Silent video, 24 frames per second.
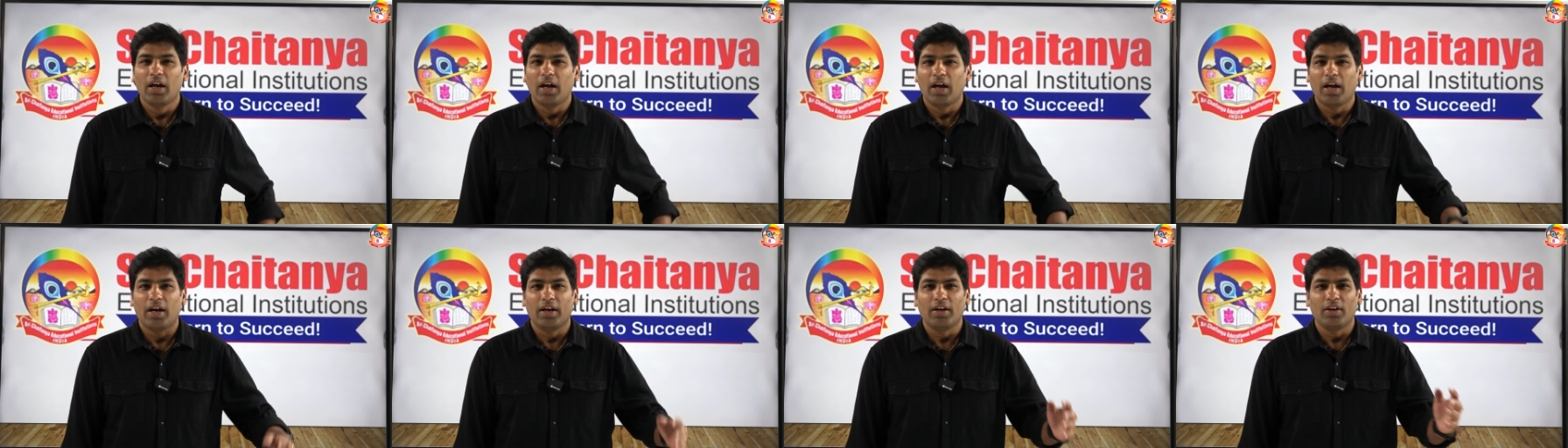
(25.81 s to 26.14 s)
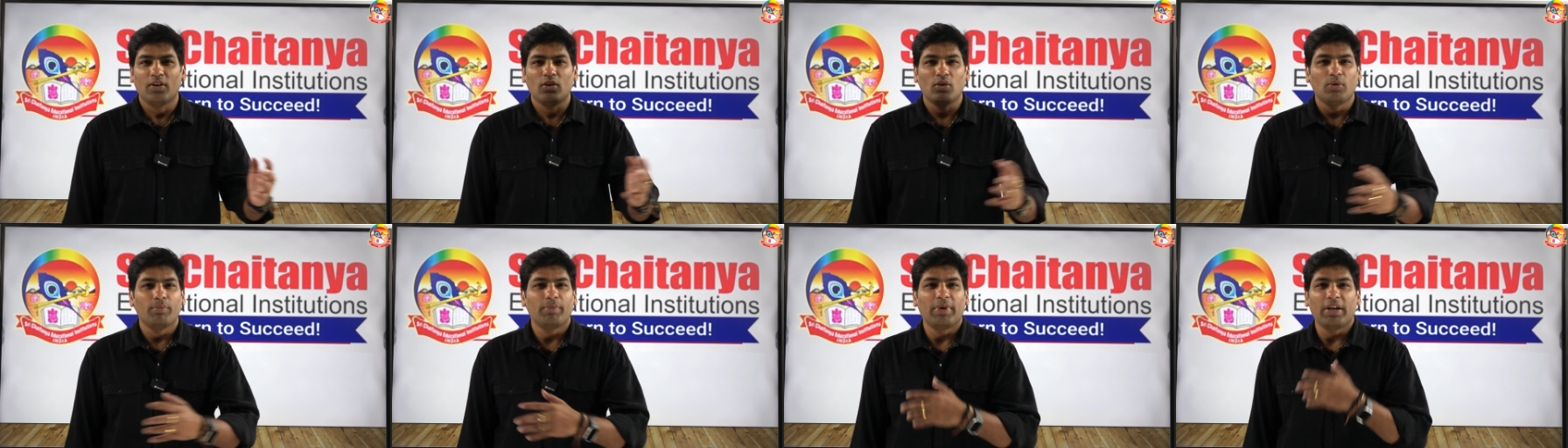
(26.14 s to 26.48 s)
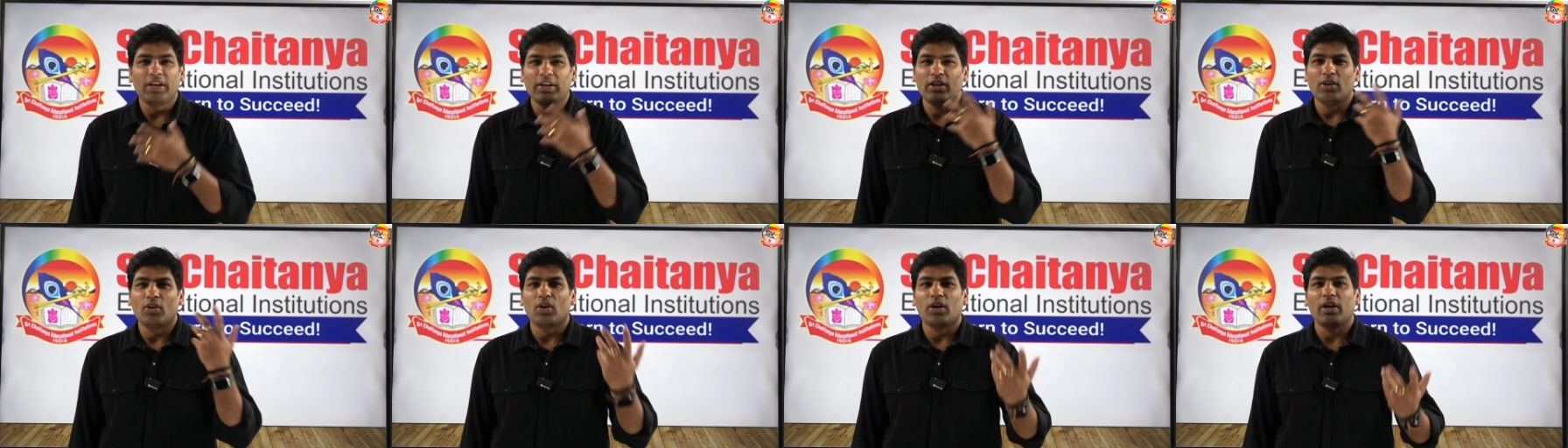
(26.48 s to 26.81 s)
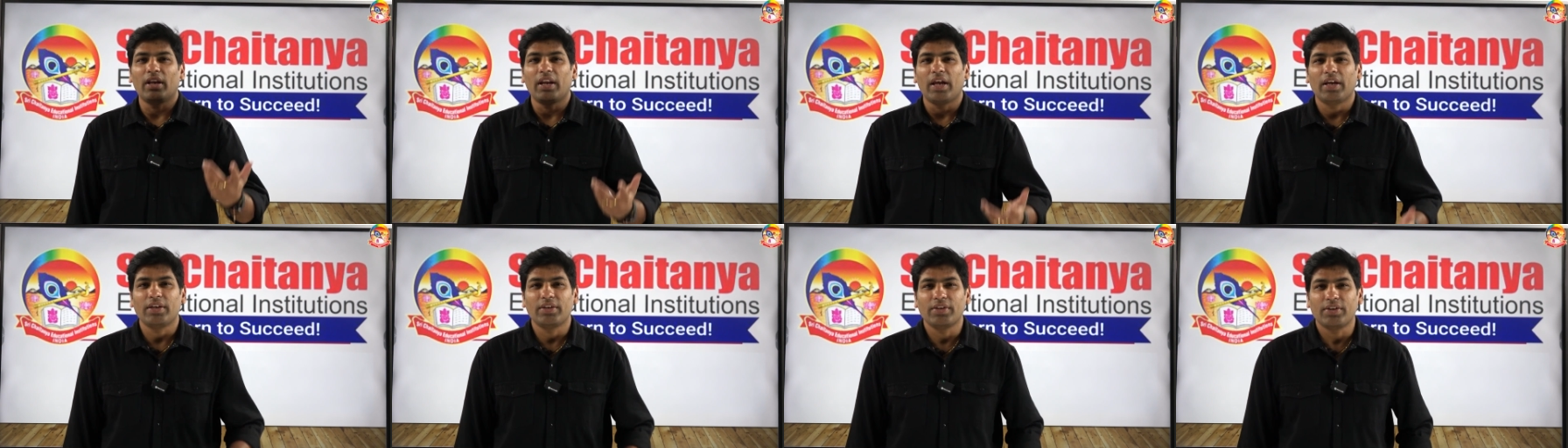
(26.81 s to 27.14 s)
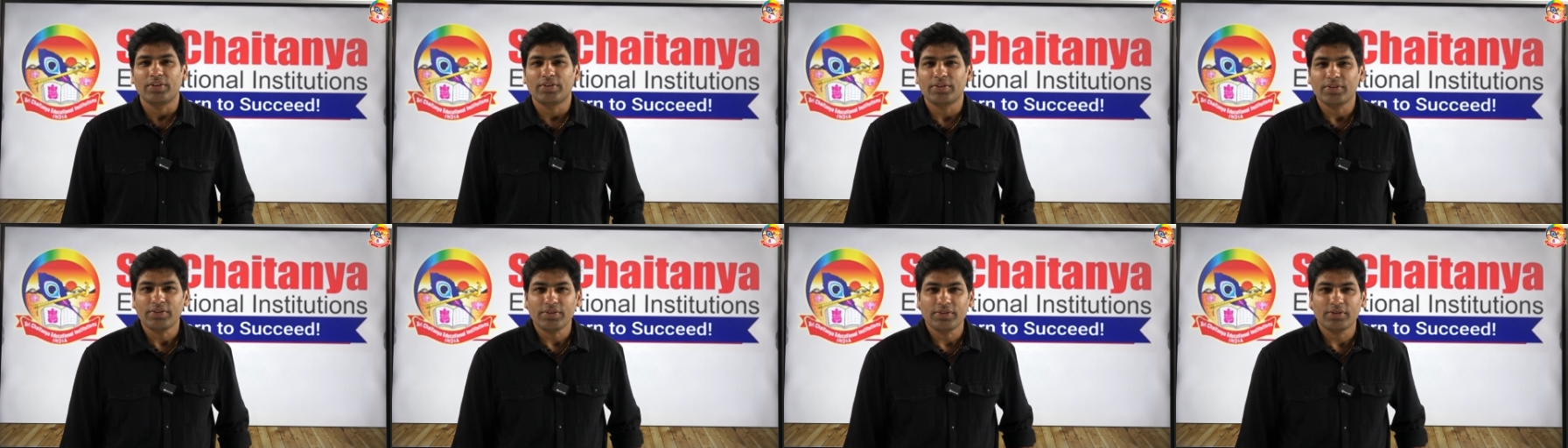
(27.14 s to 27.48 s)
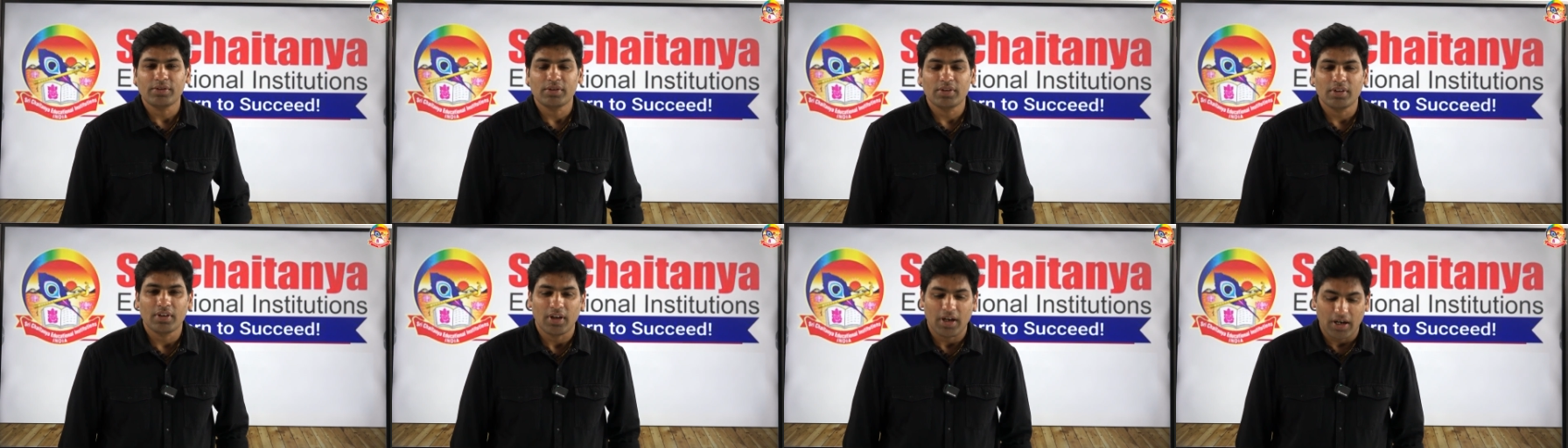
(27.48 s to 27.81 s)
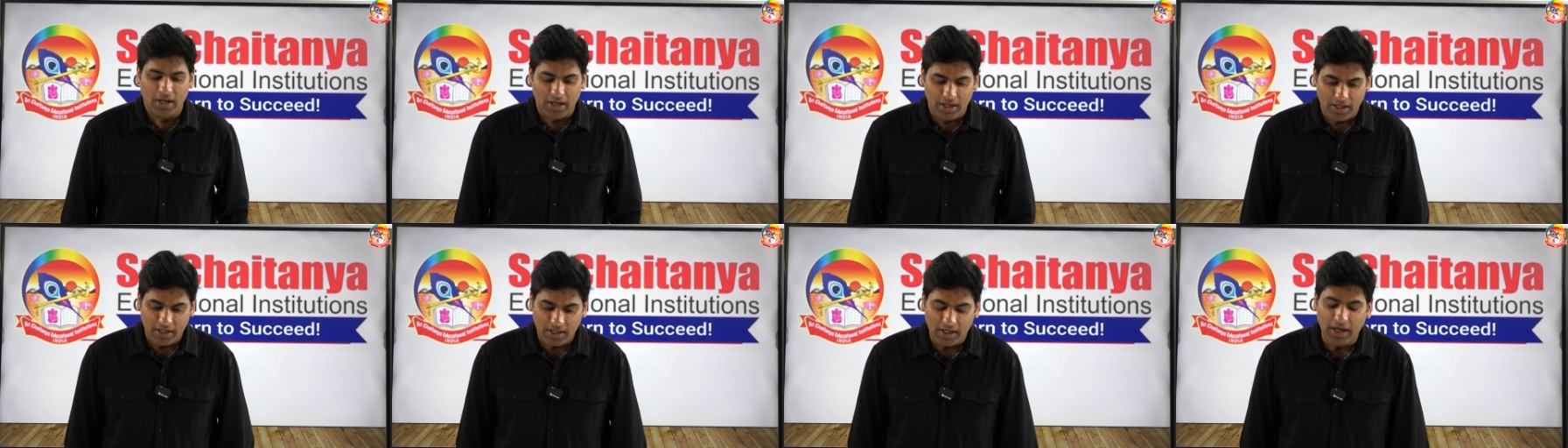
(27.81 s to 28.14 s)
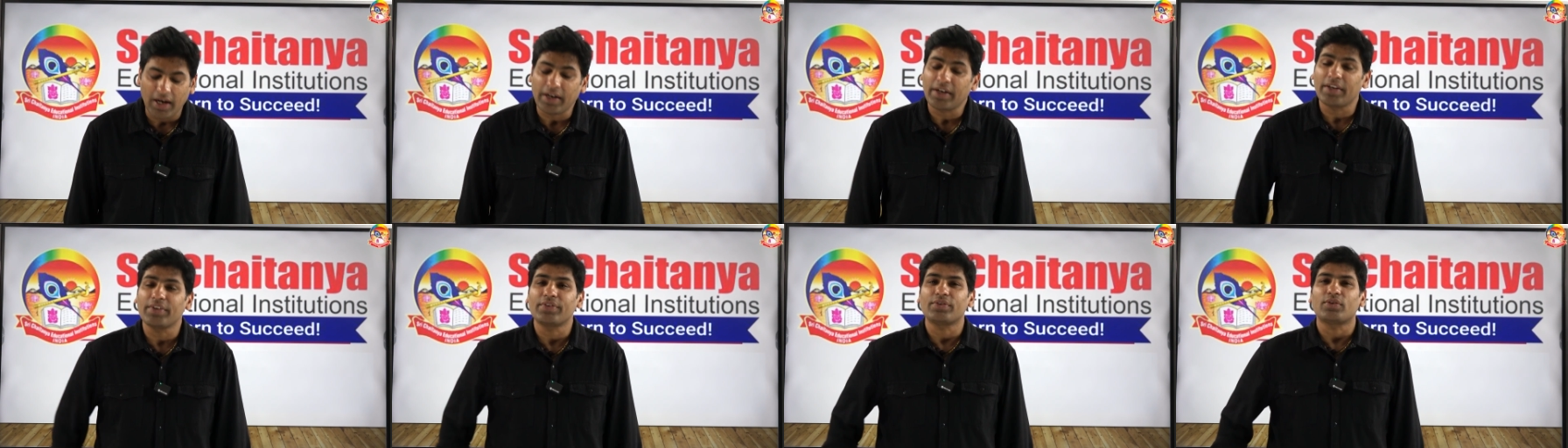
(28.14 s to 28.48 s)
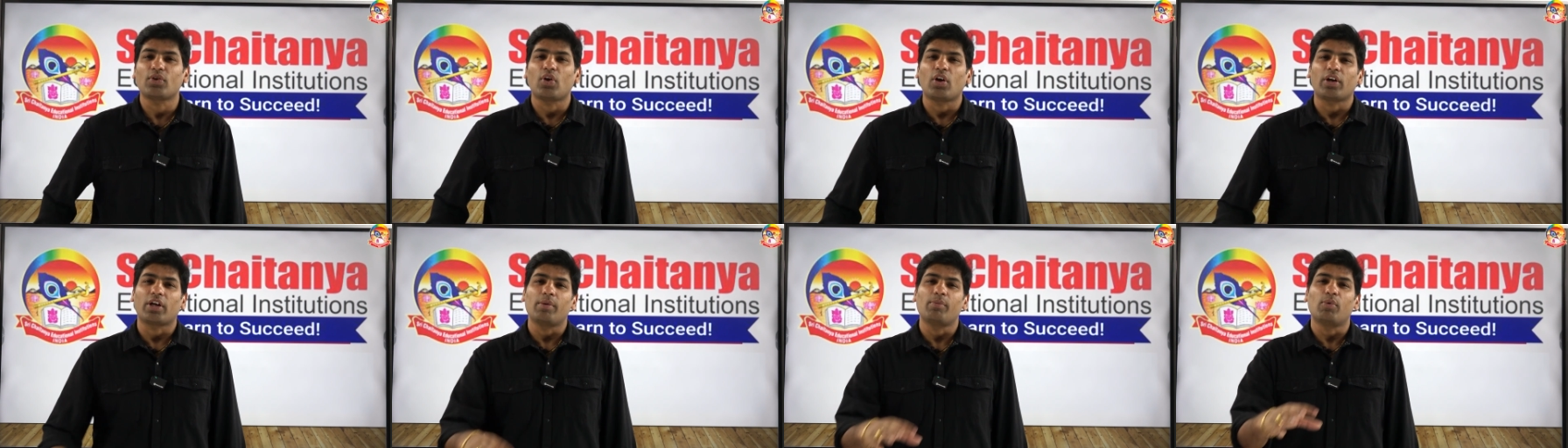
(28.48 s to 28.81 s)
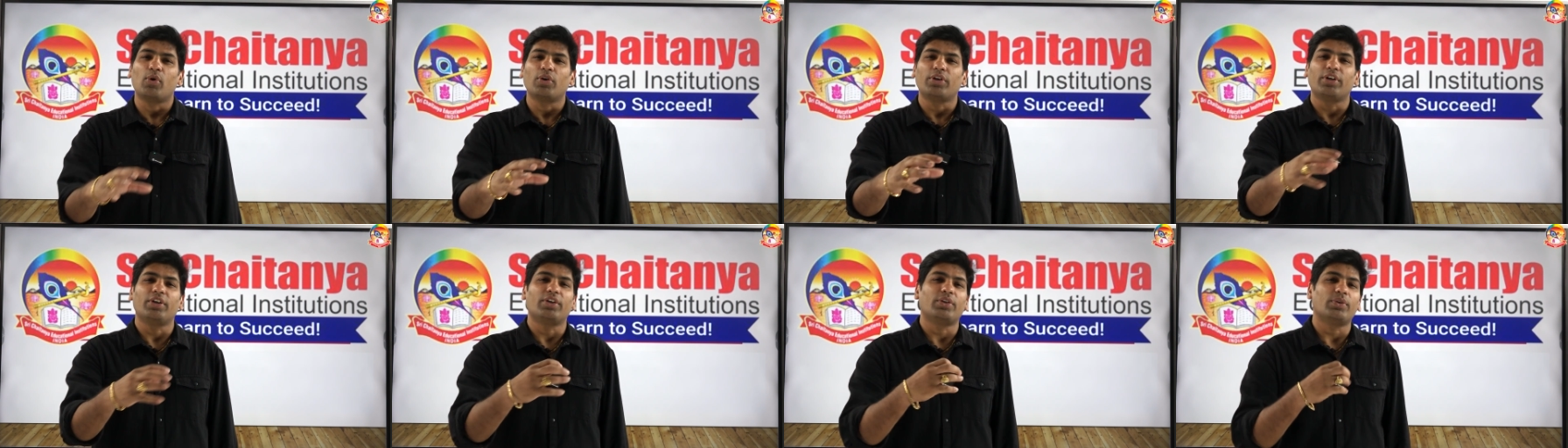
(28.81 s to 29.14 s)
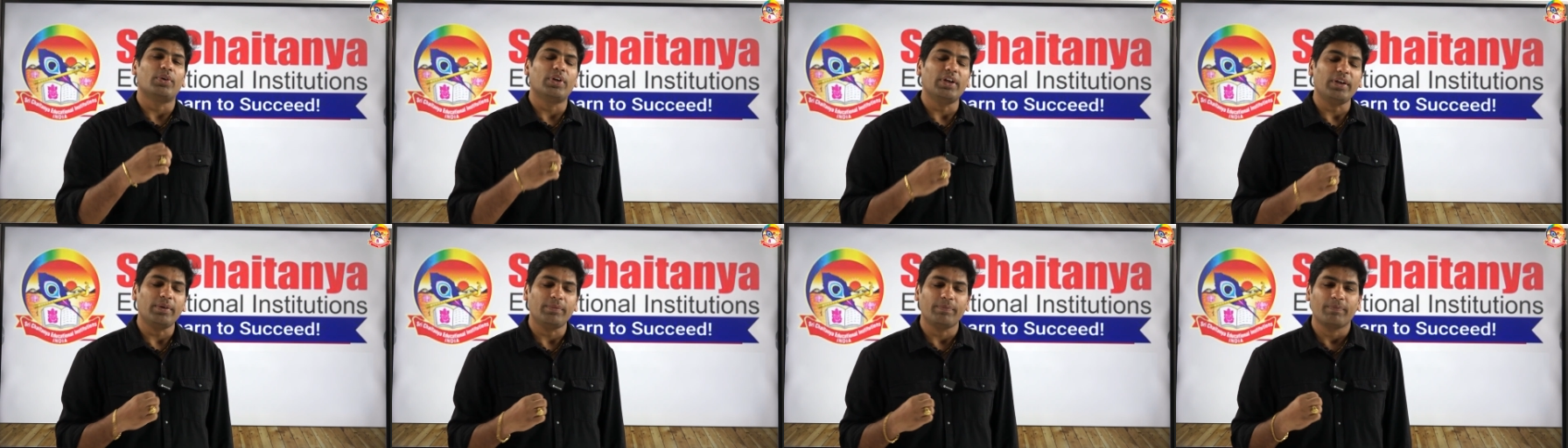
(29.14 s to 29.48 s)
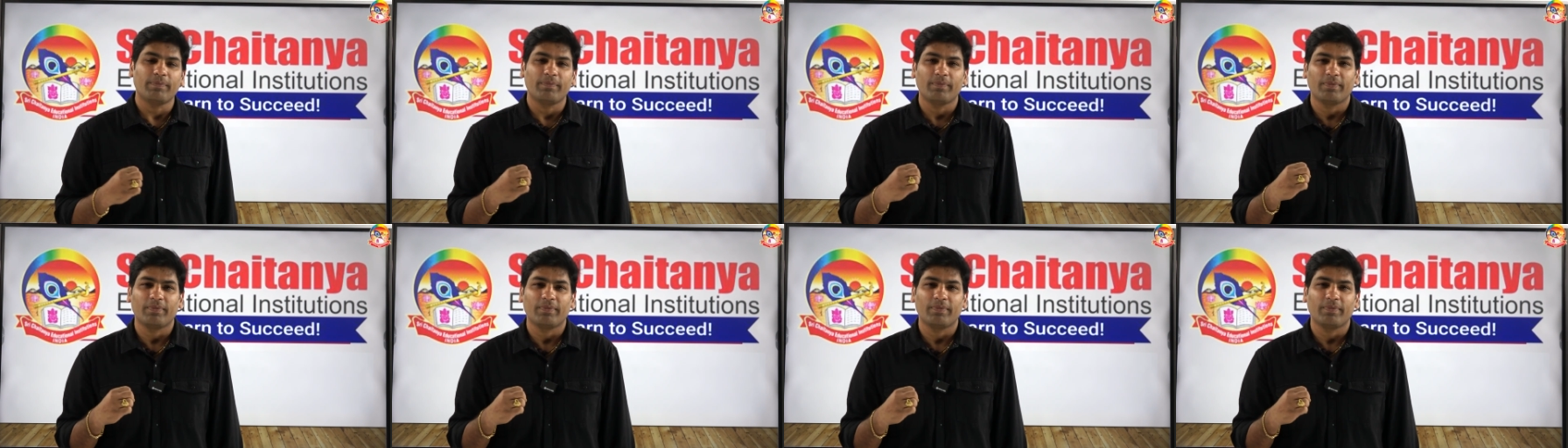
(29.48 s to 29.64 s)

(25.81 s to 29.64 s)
and you know many organizations, and let us talk about it today.